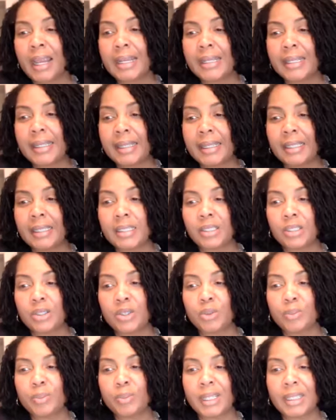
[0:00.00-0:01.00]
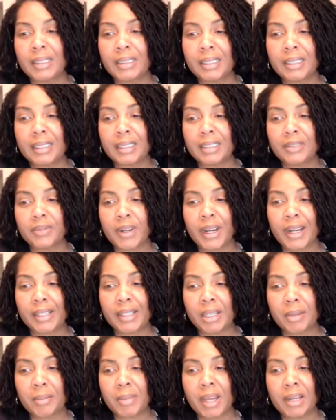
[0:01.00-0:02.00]
idea to do blood tests for
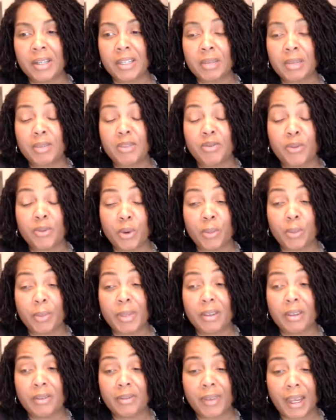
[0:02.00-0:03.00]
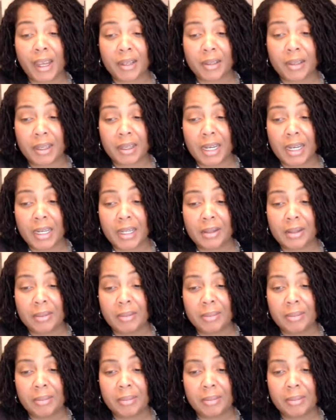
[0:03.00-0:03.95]
antibodies before being vaccinated?